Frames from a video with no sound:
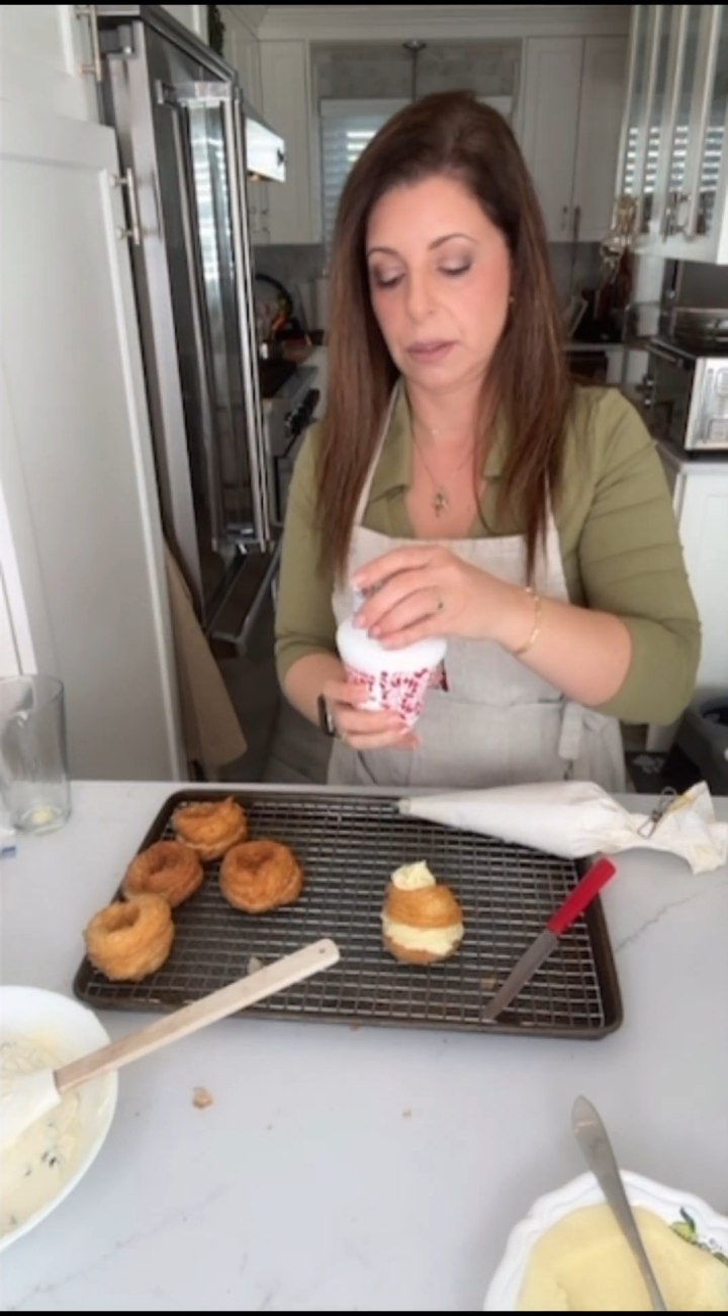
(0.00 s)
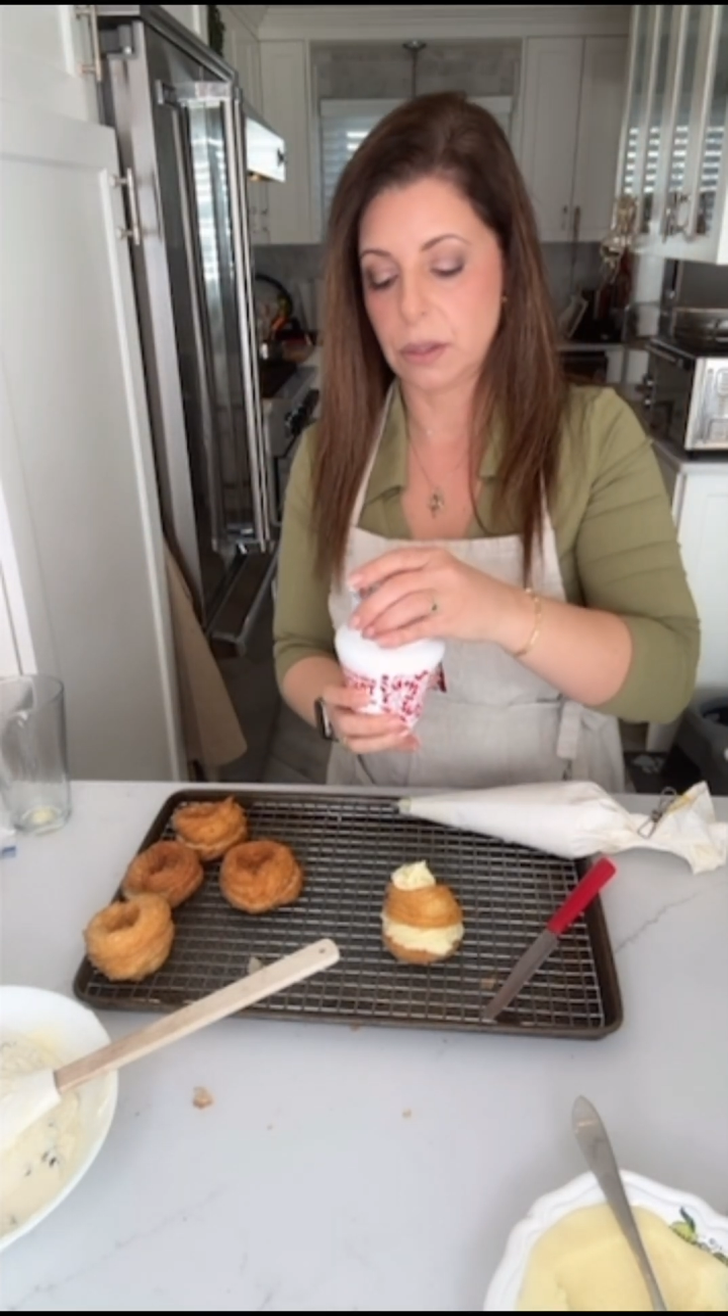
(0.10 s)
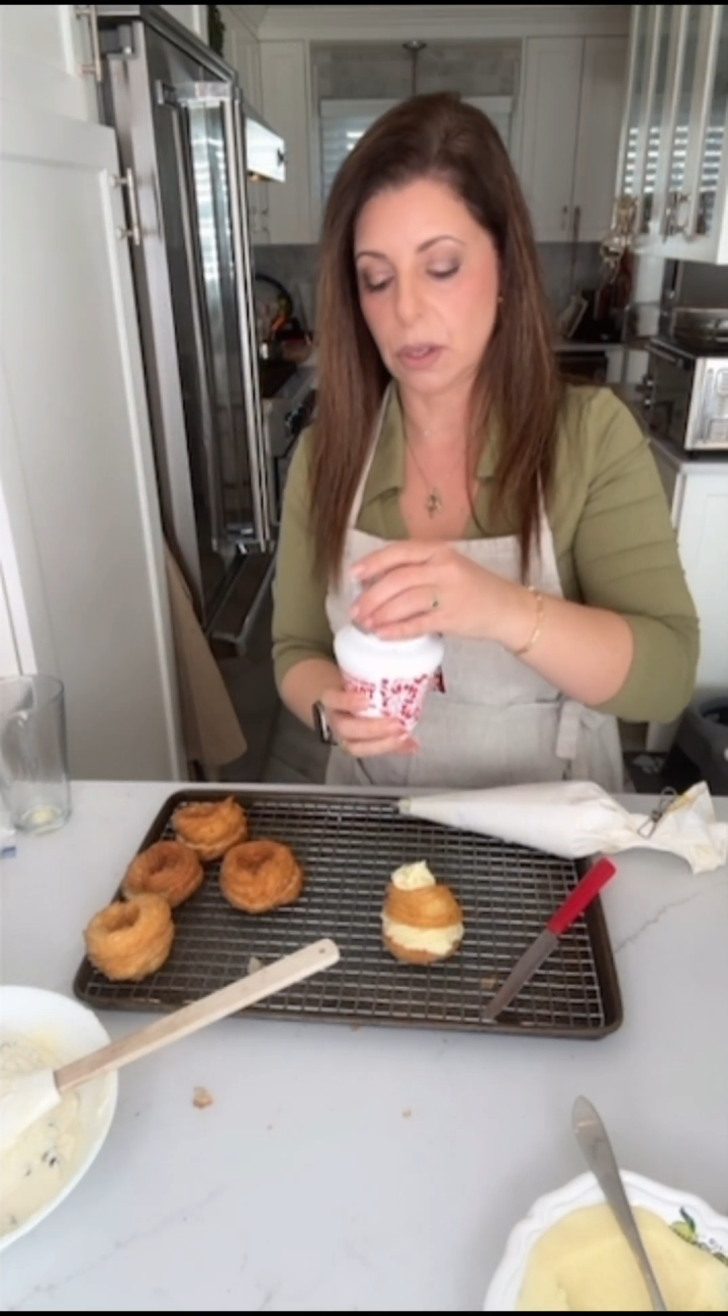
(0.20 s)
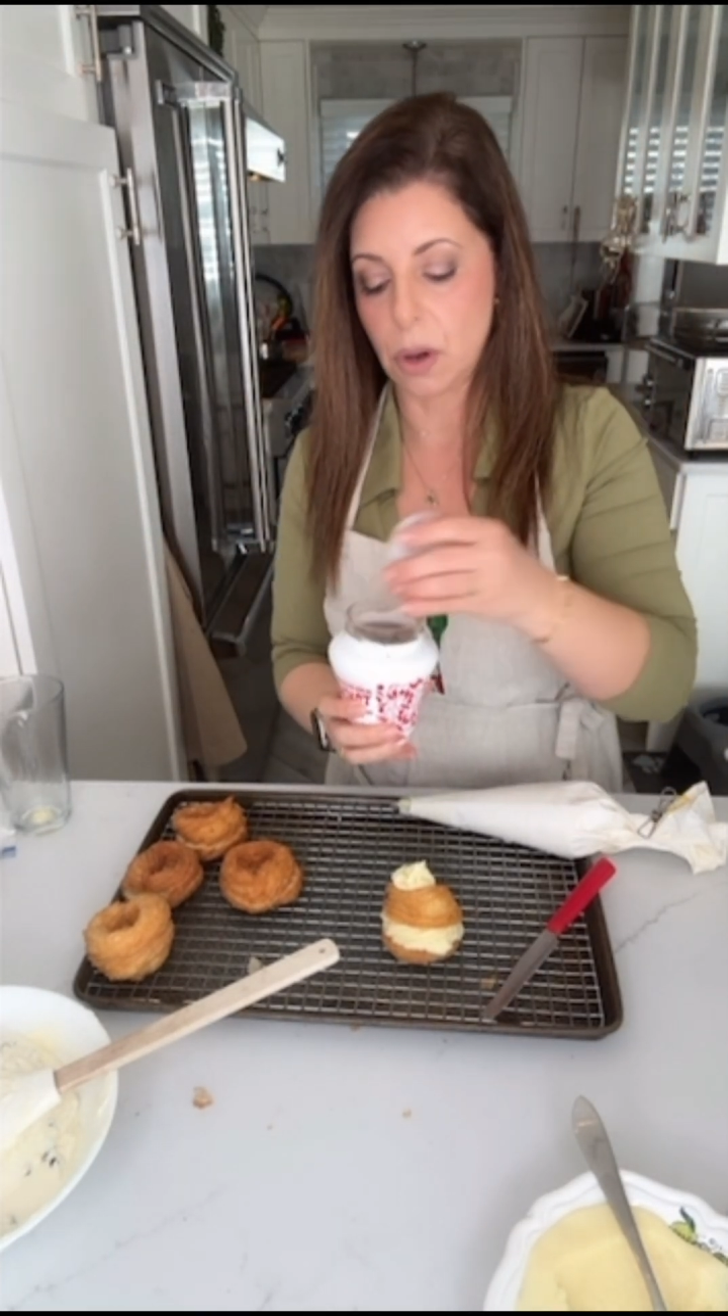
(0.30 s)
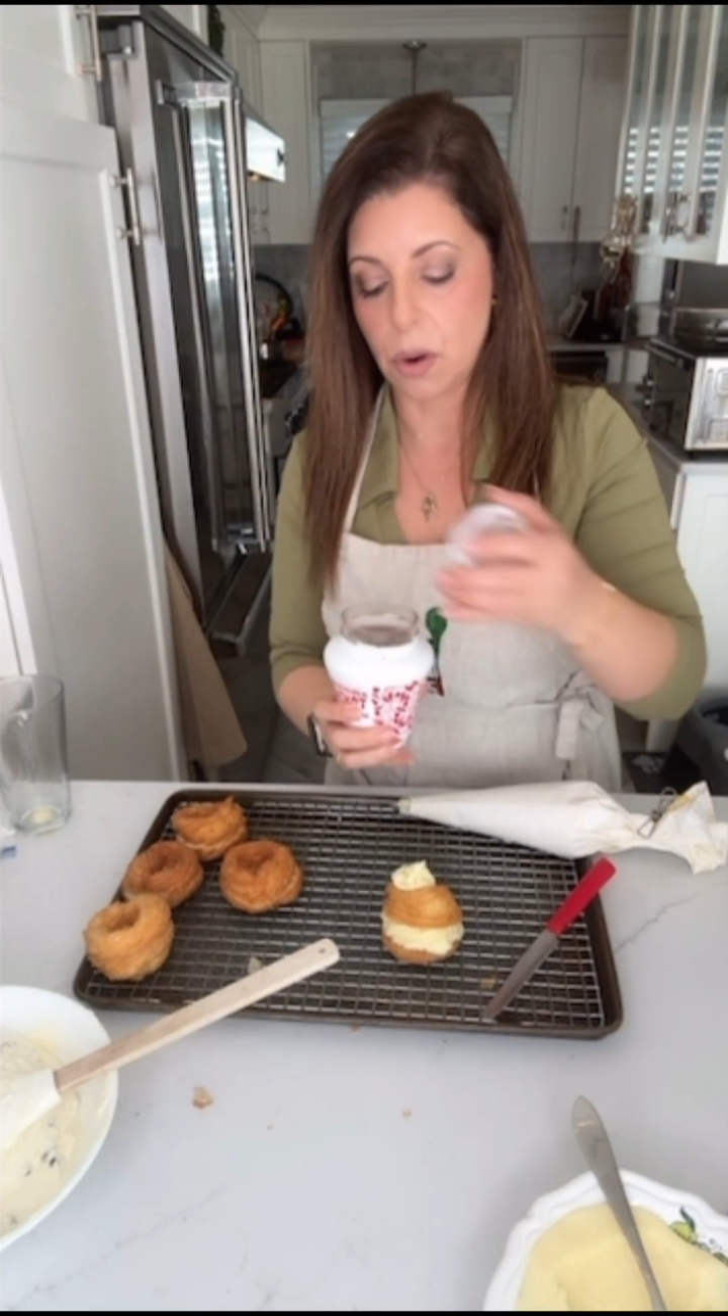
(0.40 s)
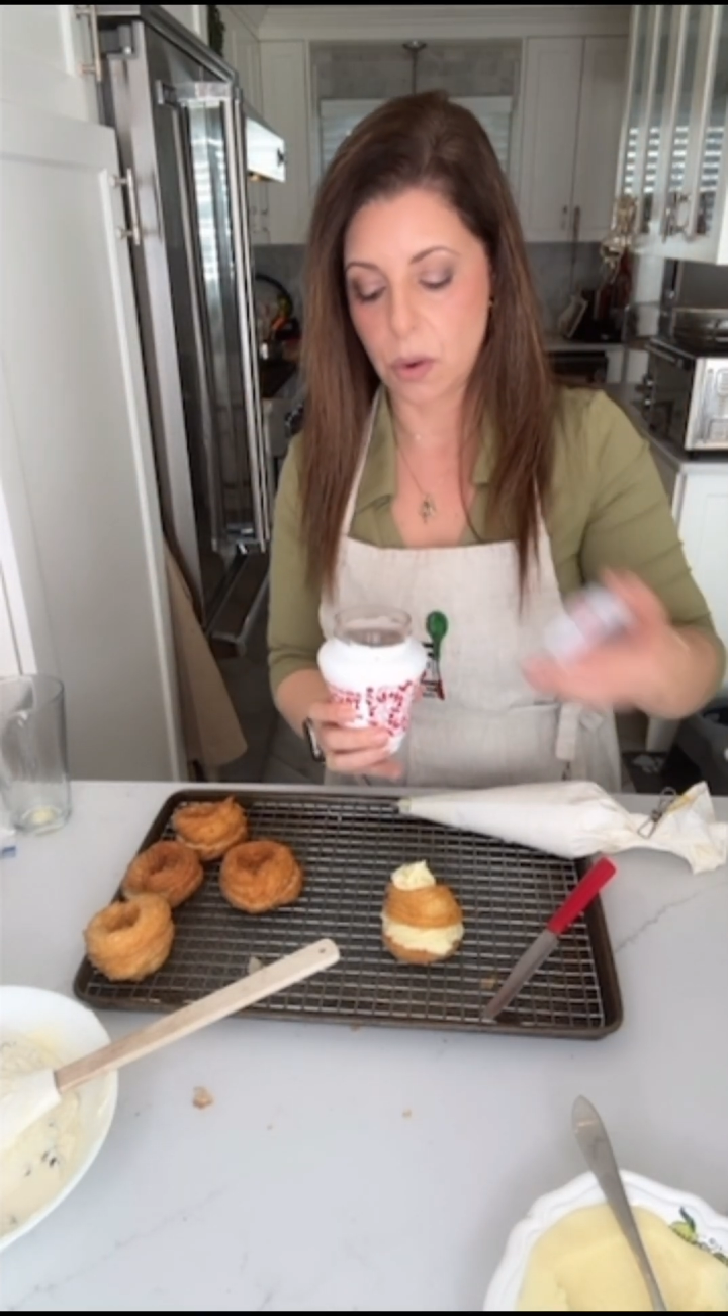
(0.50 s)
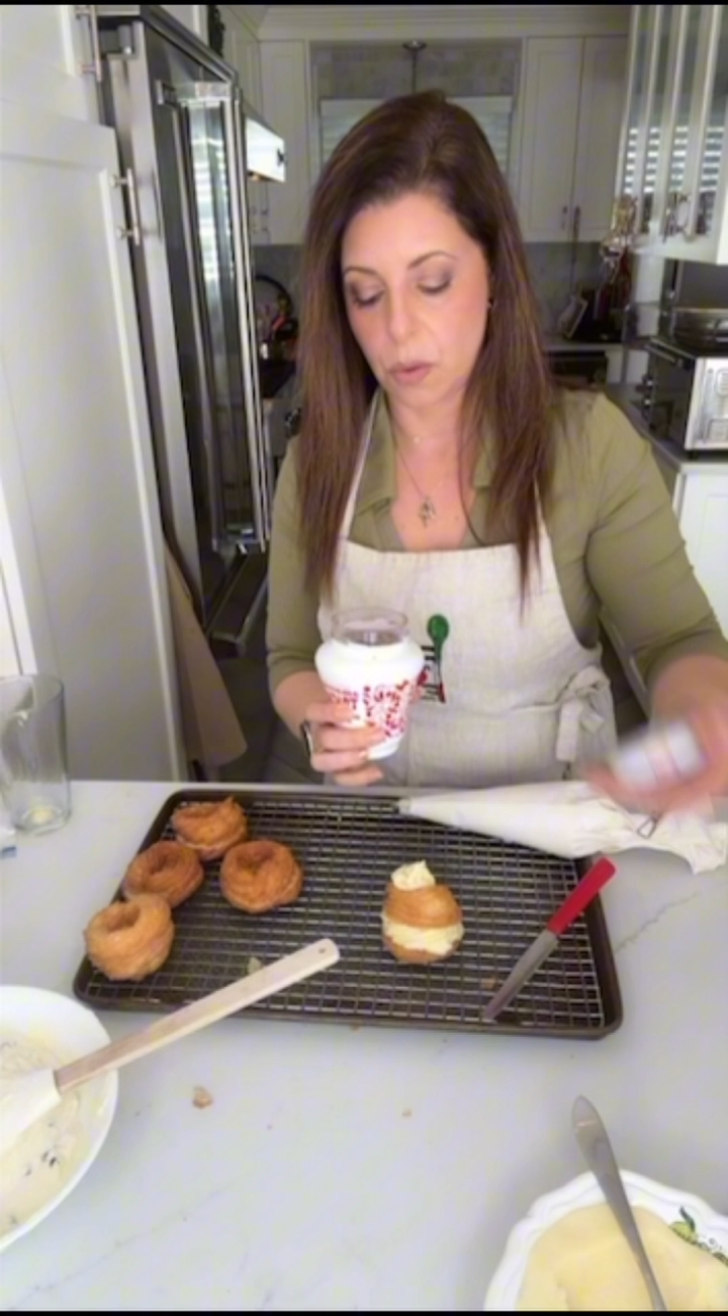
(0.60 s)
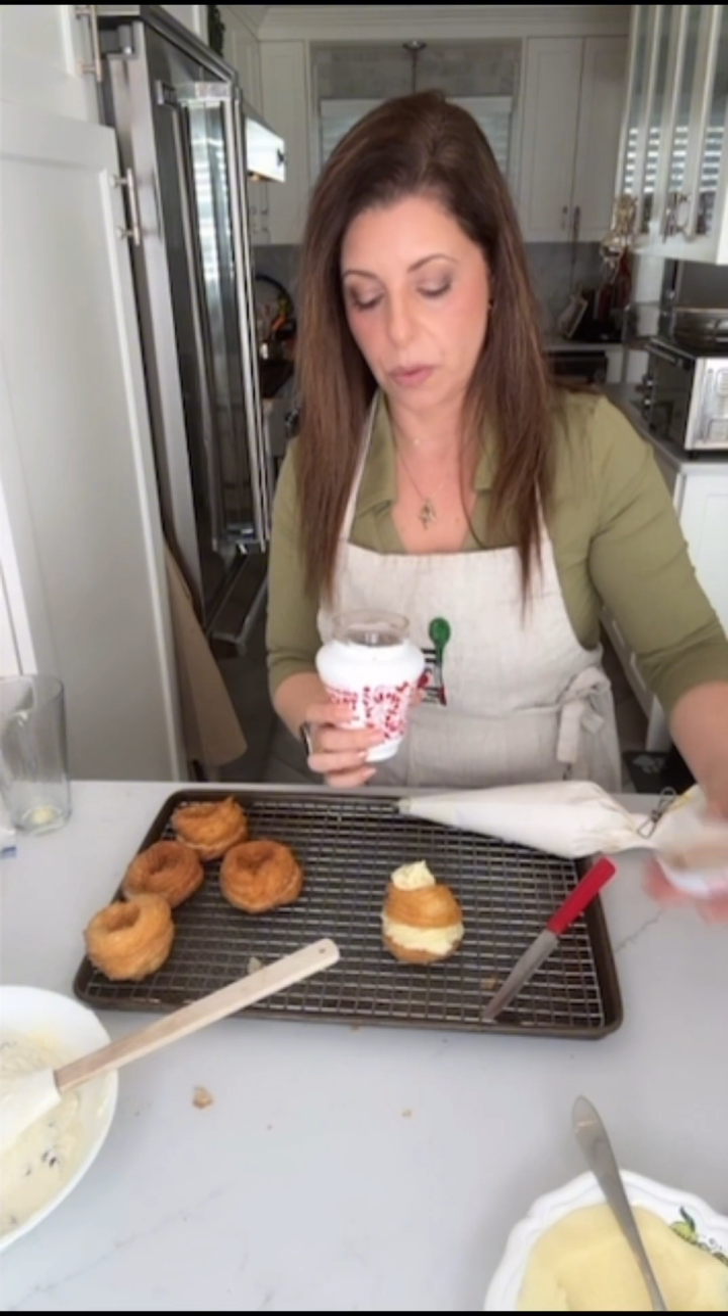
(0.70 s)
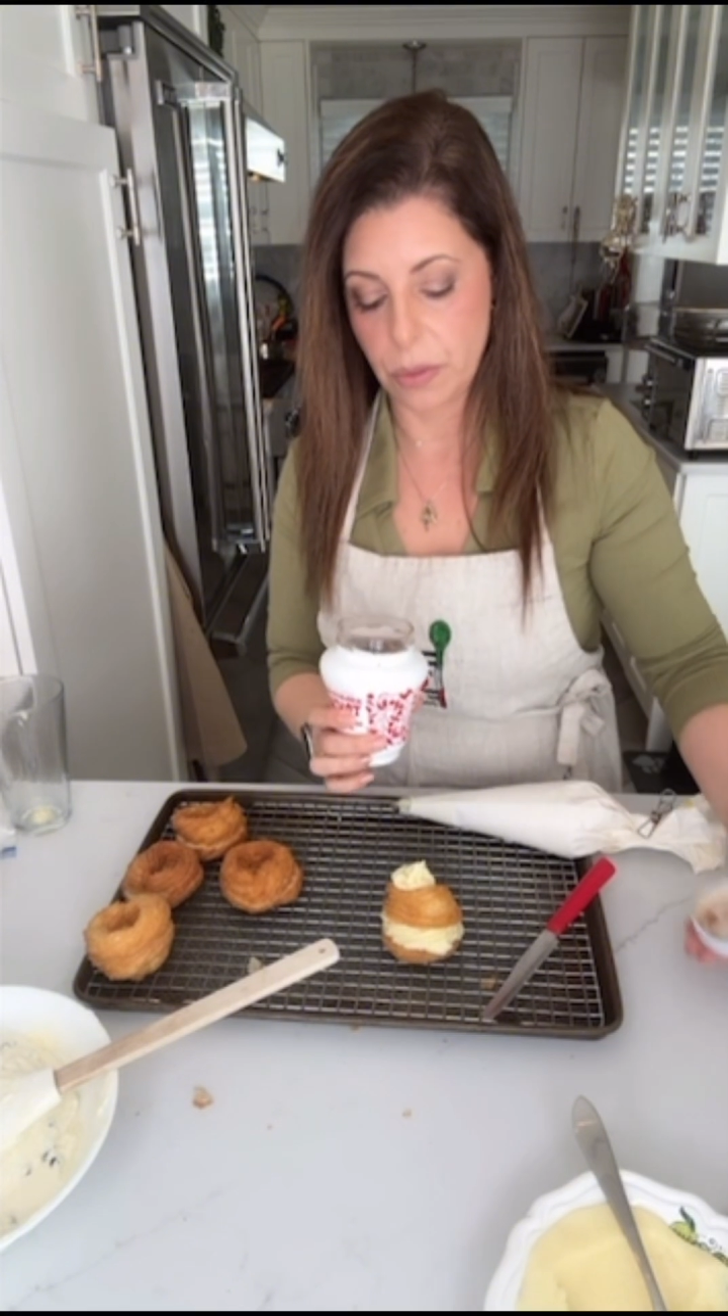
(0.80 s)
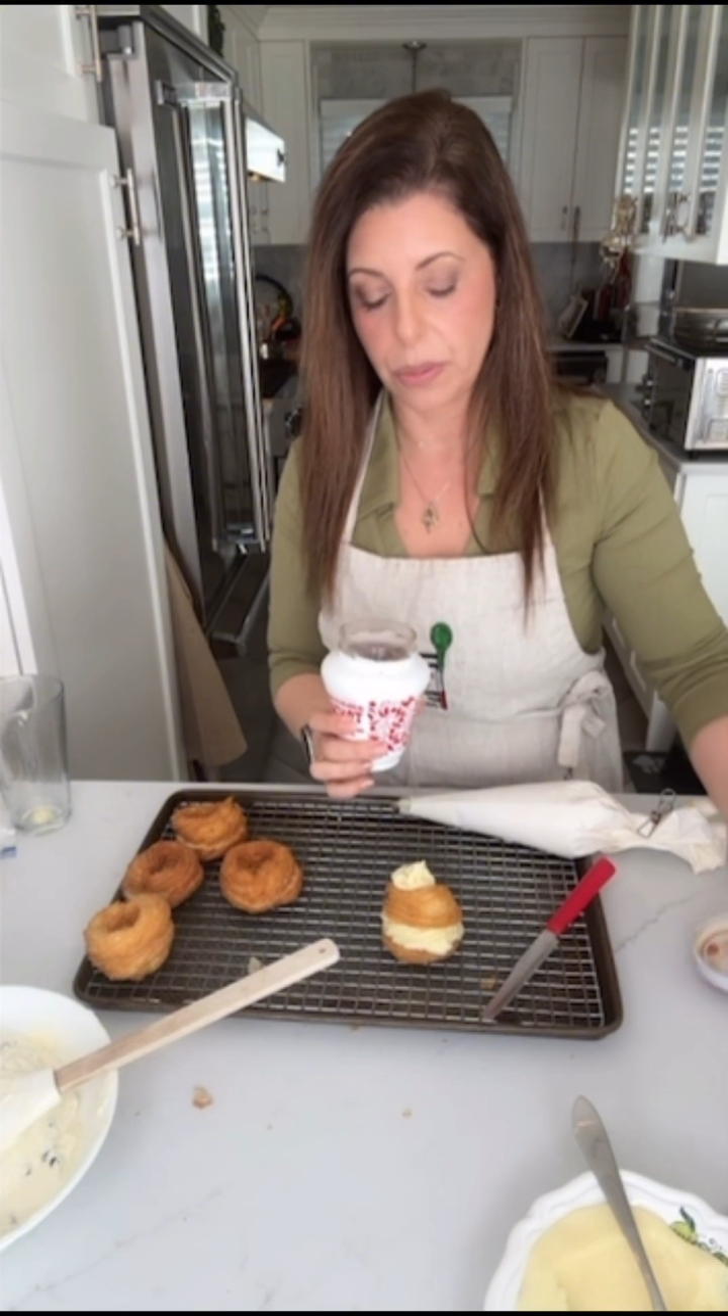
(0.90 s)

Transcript: So